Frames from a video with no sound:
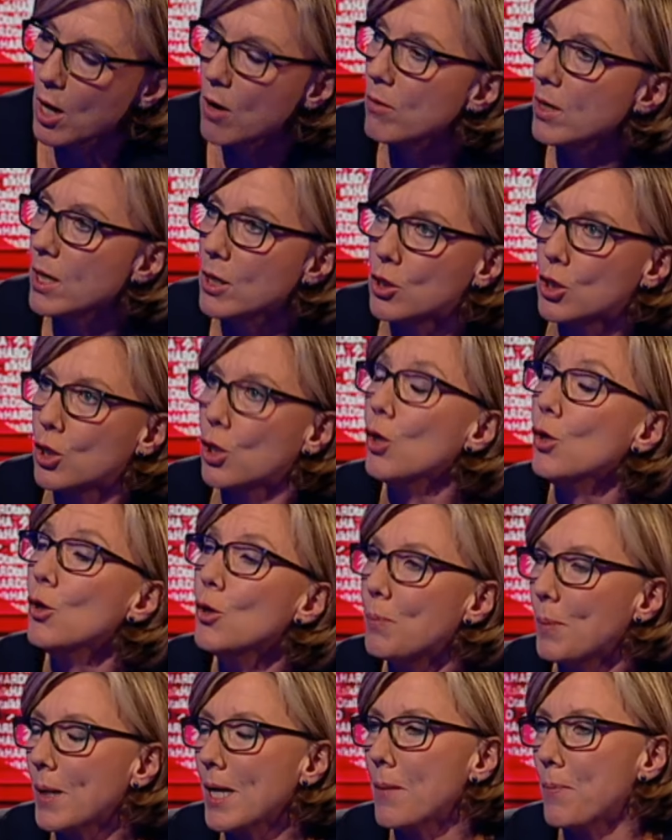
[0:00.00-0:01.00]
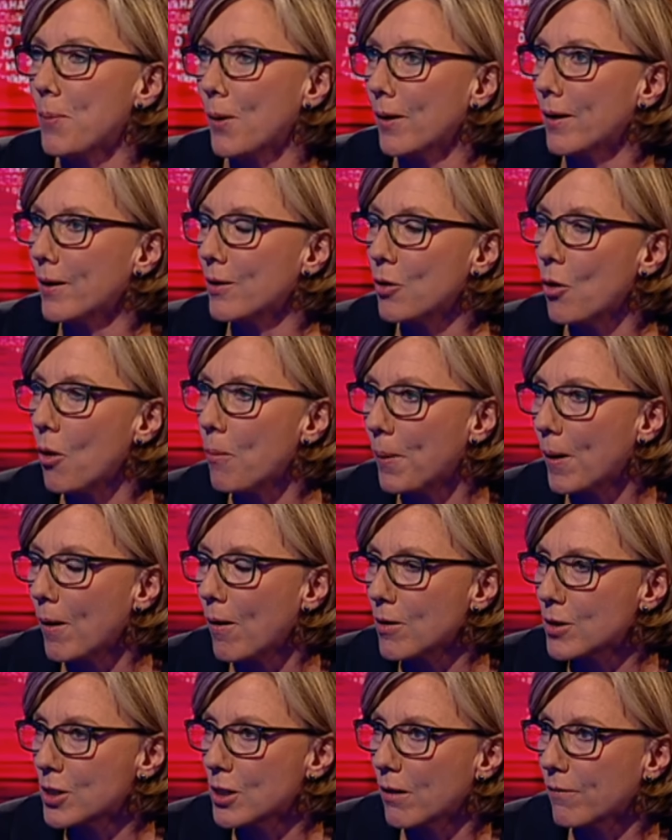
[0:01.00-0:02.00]
only two people in your
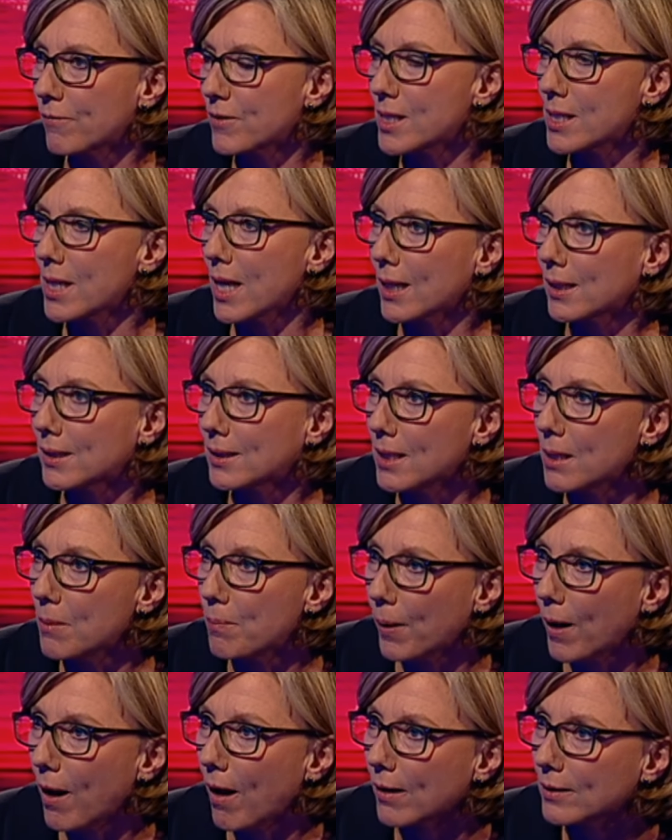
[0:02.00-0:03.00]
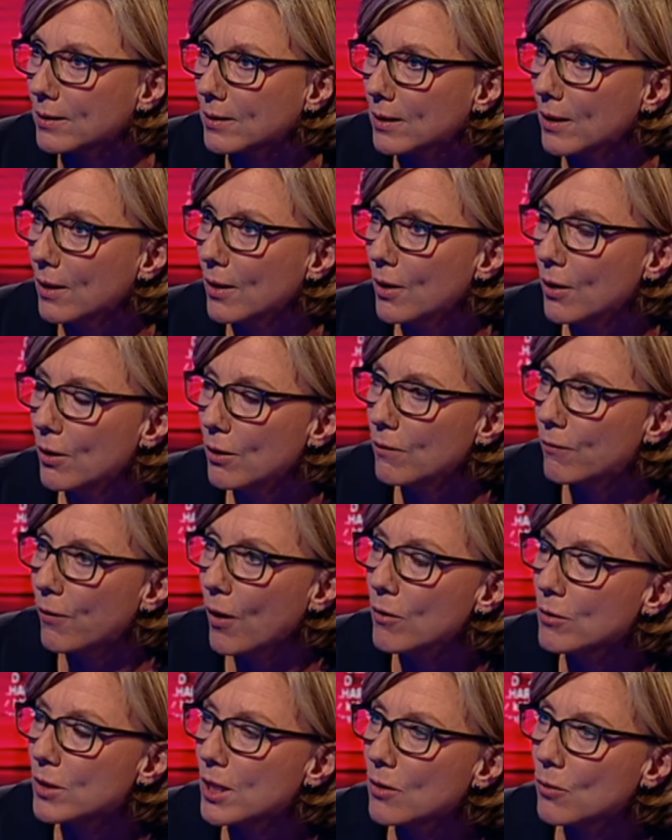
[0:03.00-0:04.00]
party of 60 plus who
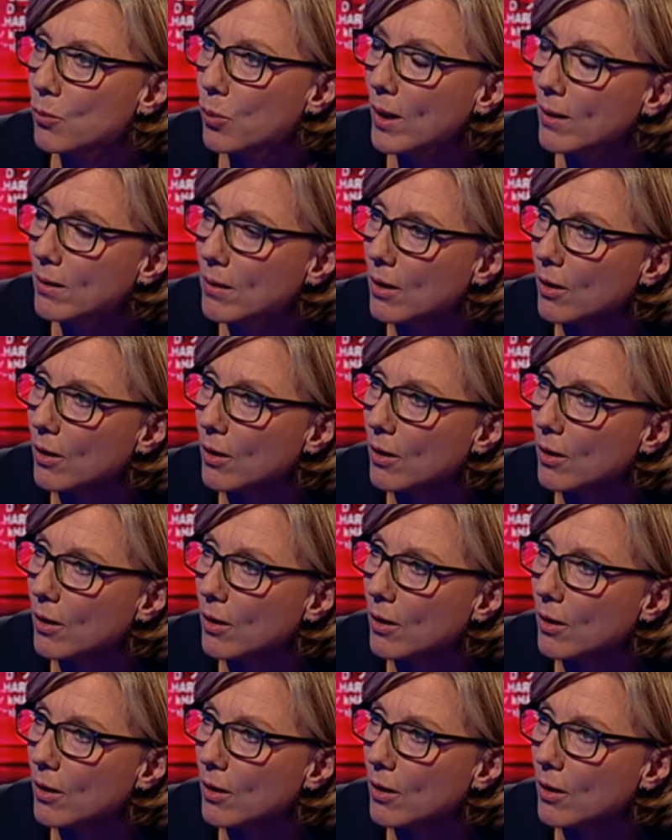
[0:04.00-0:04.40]
voted with